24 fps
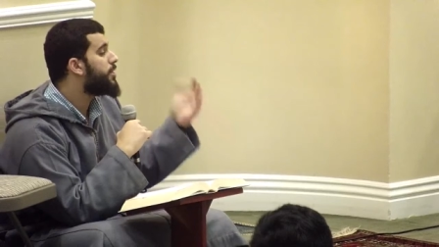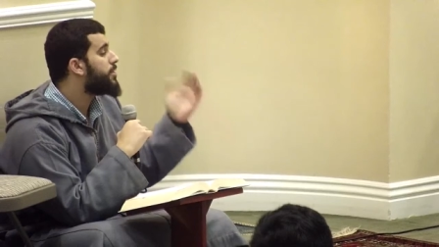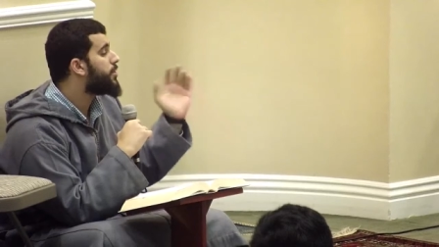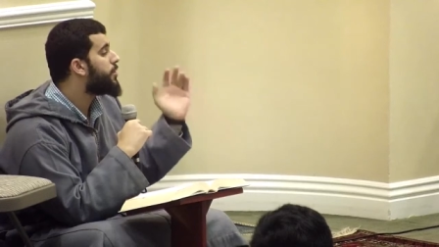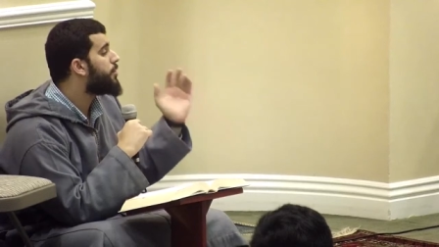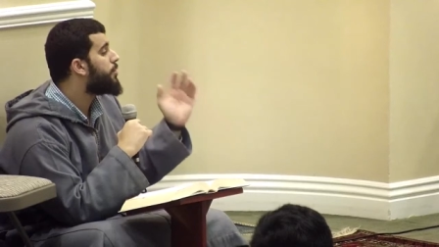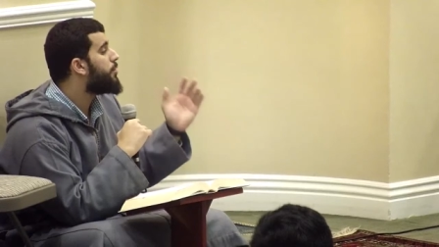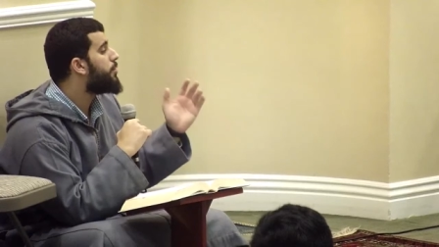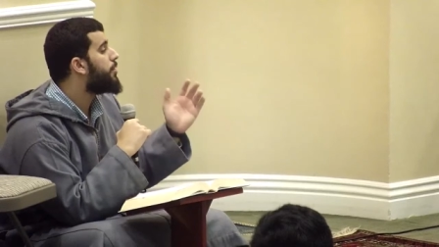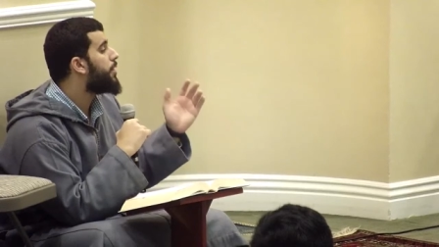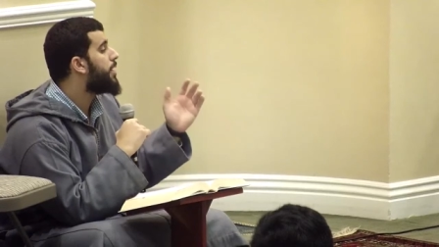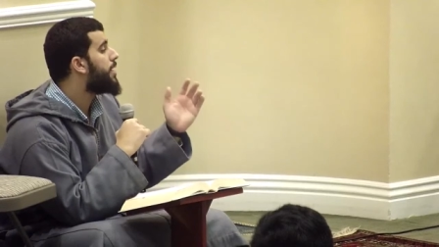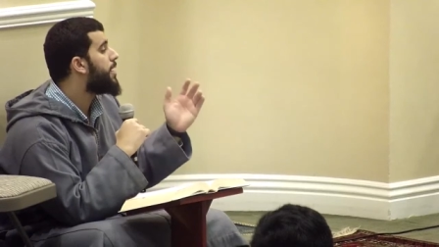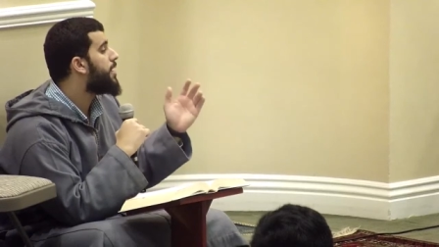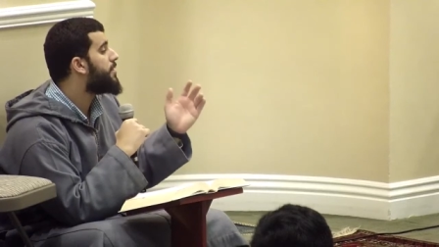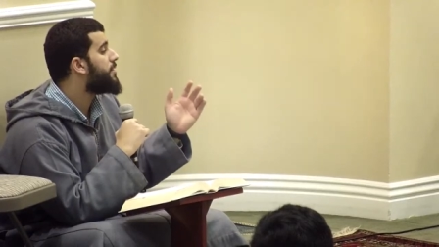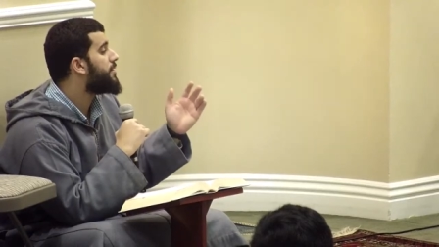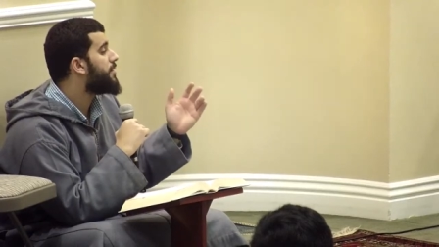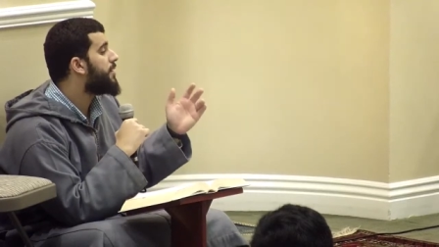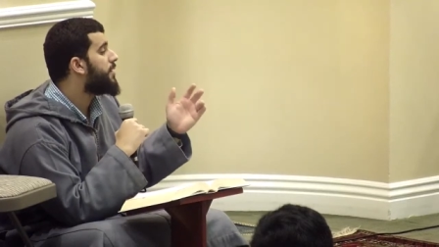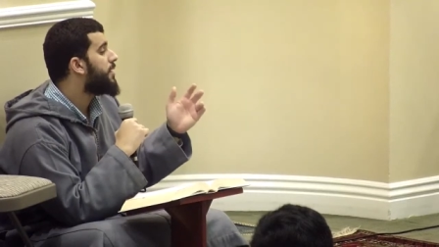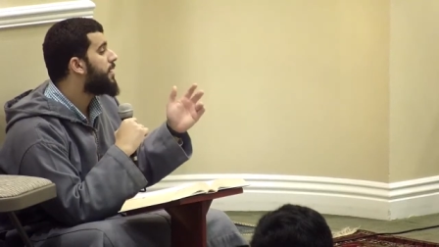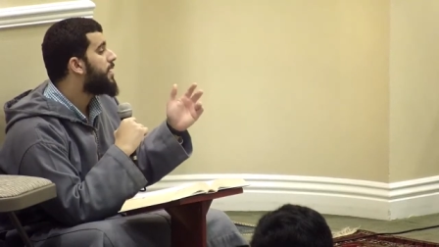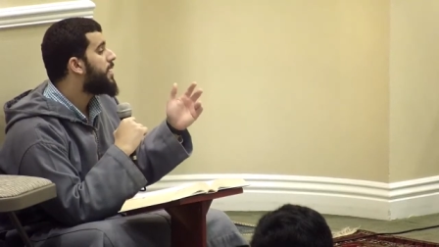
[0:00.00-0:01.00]
reason or
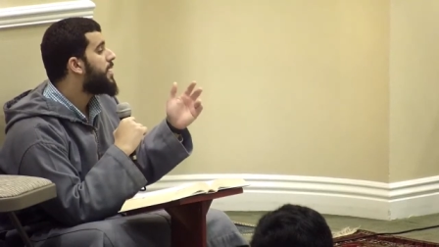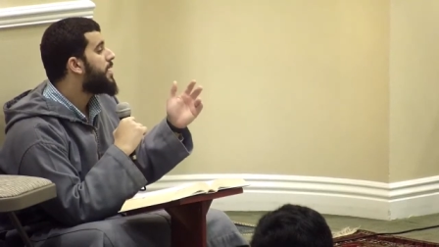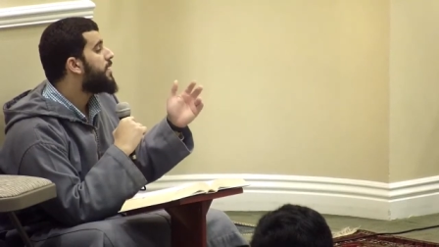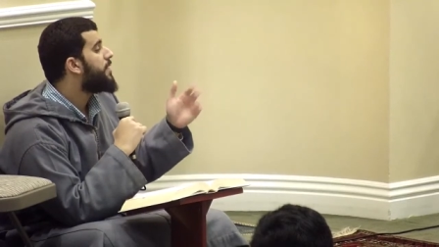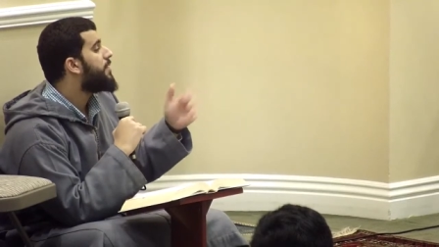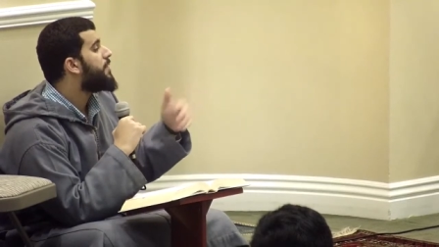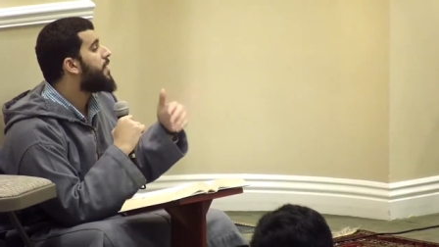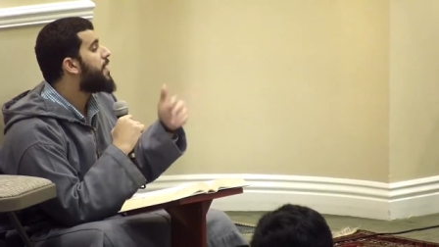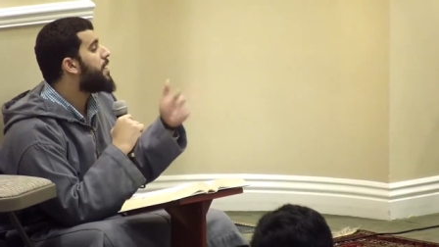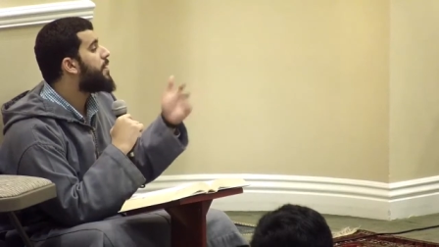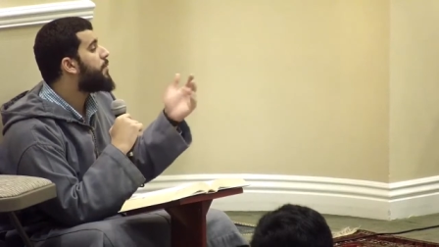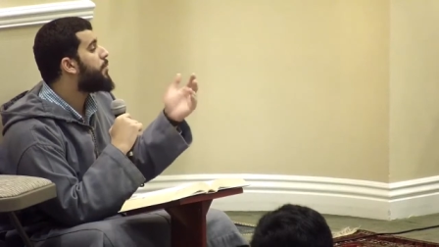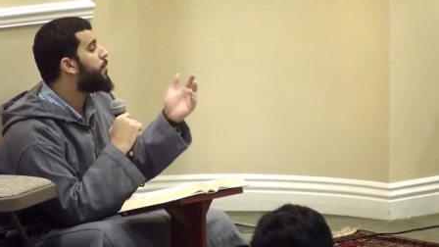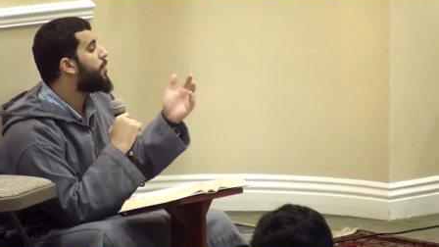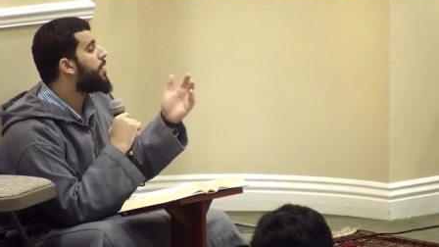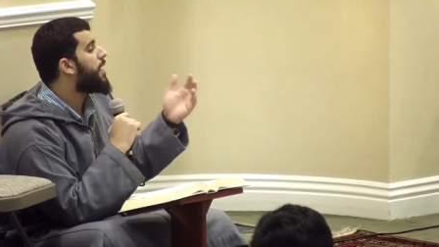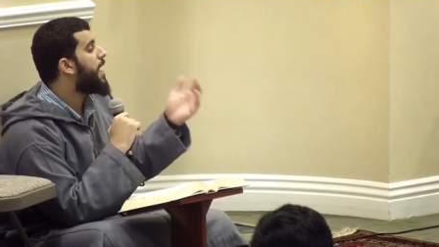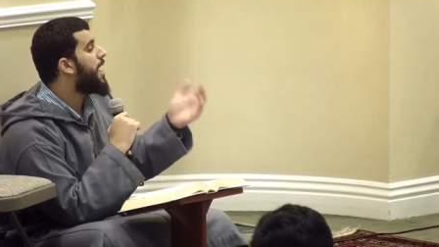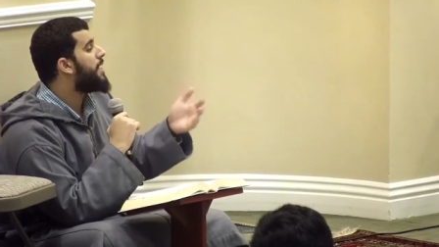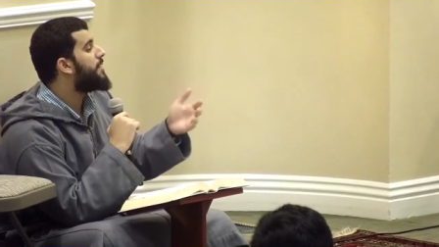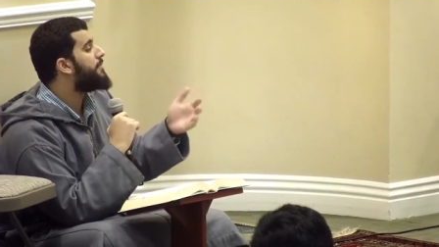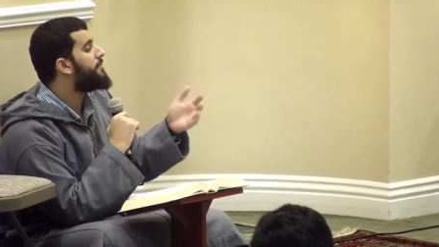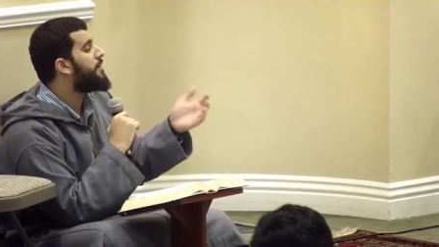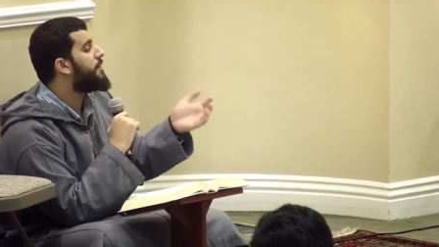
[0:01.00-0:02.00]
another, they were
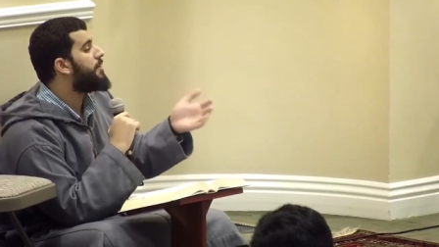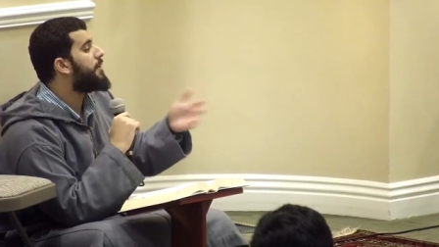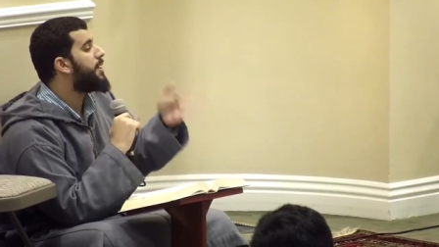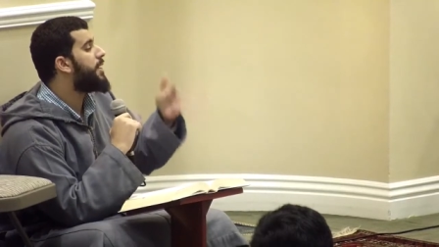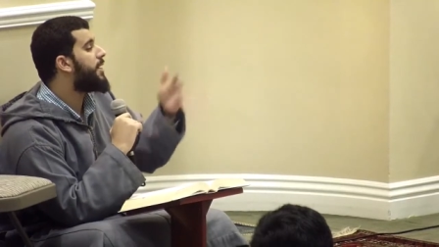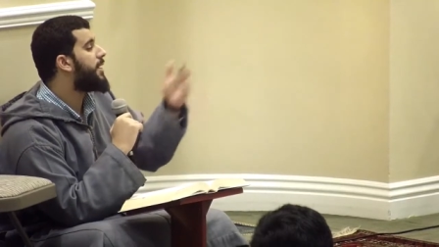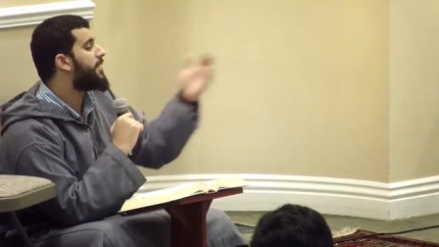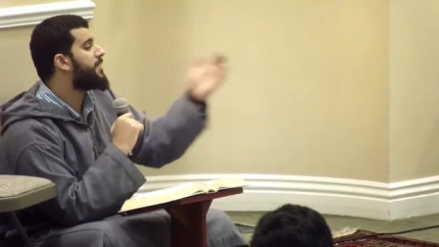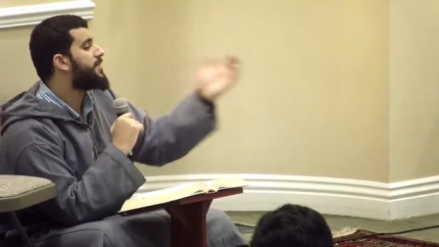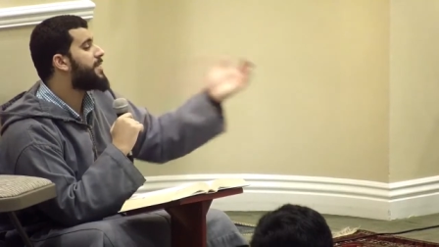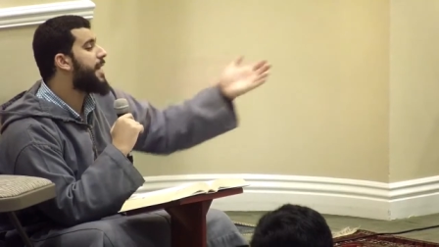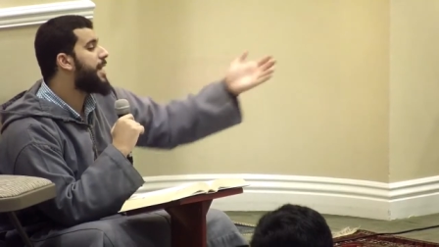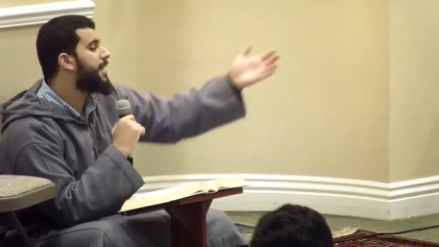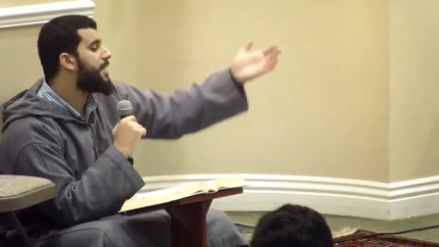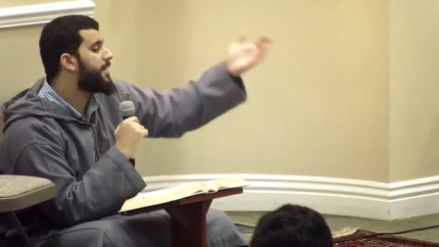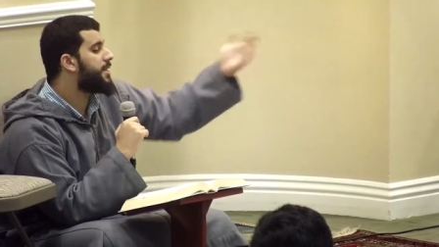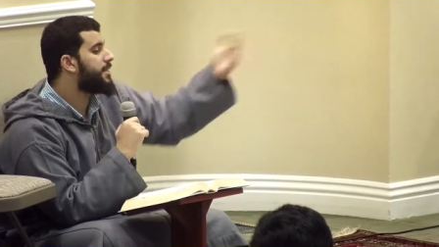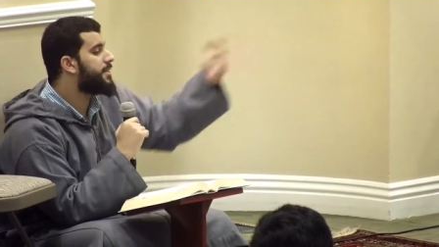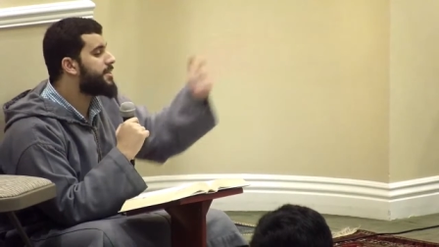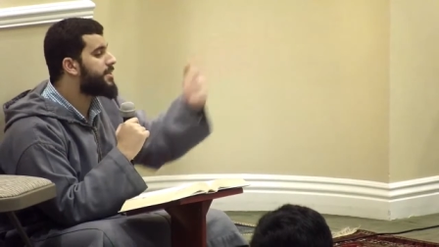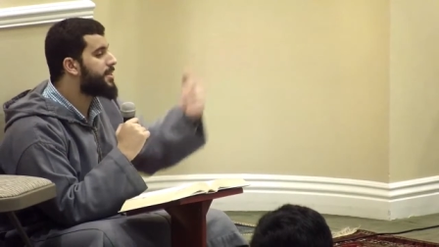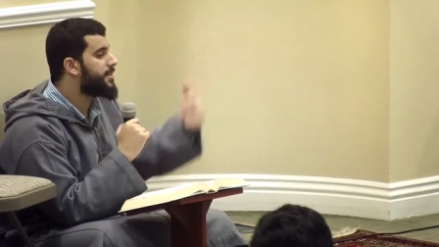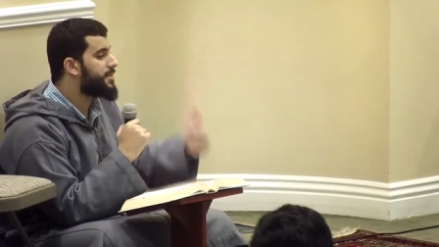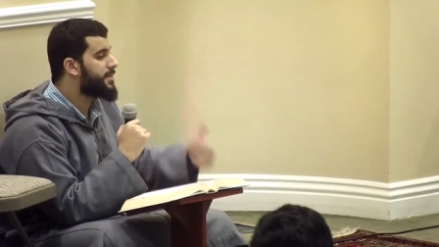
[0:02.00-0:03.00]
not very
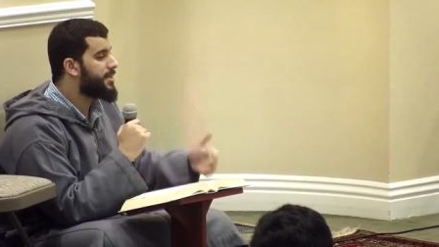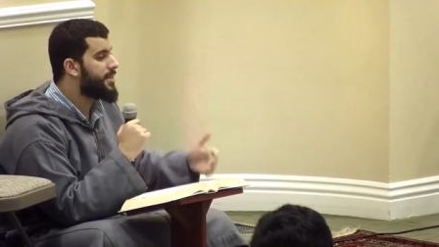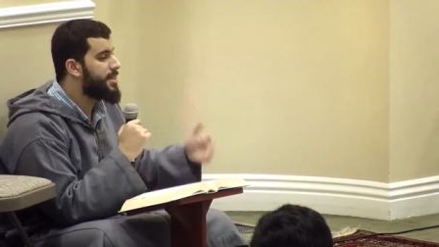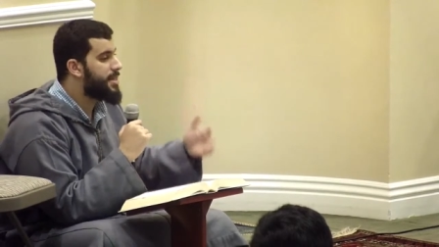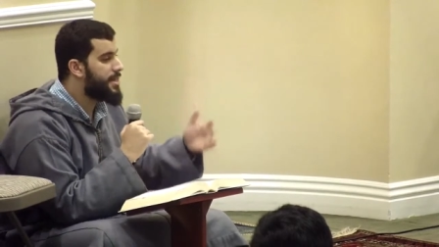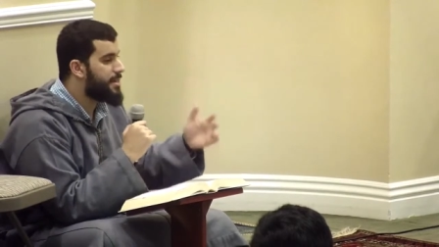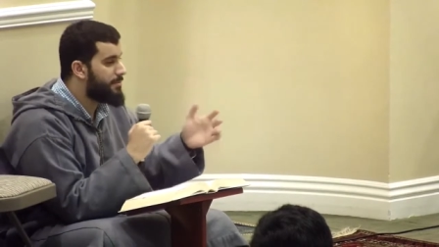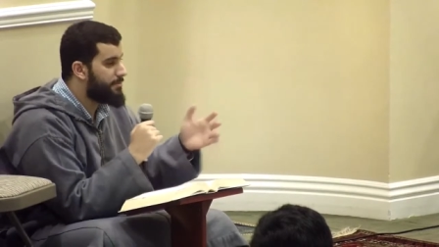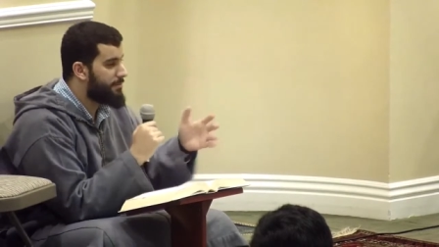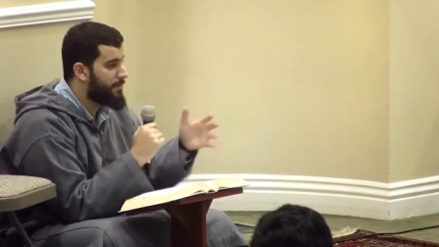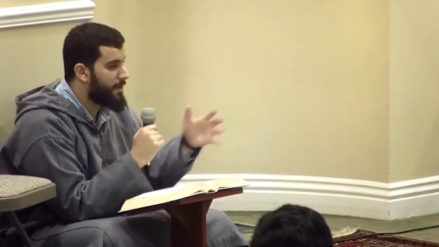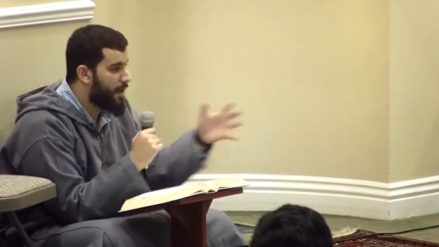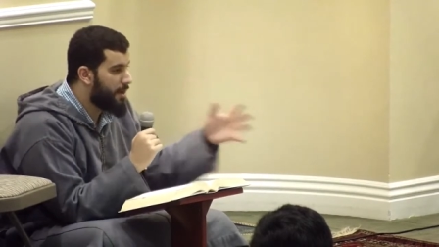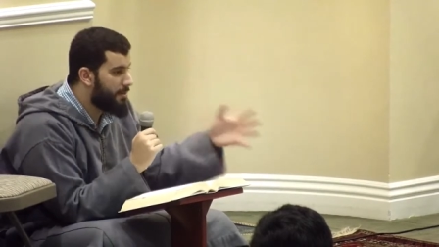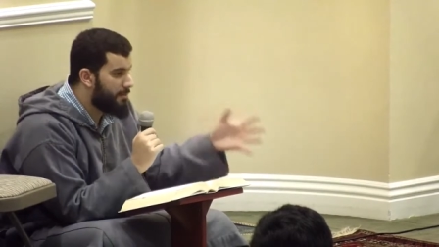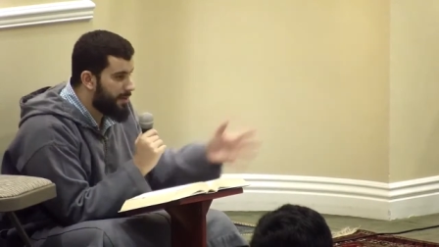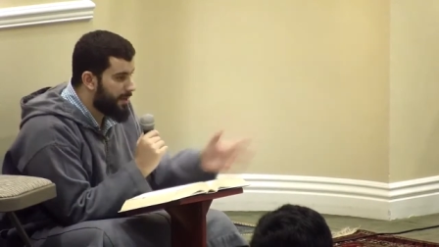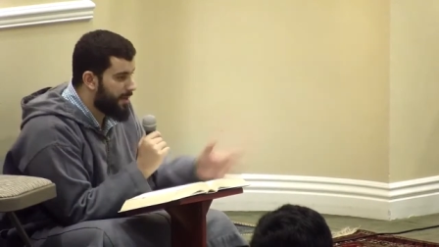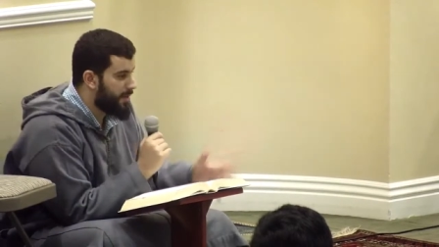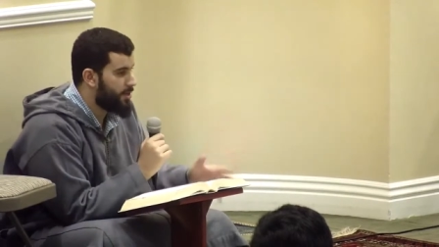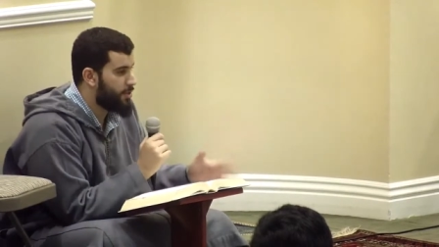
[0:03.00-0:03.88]
excited to see him come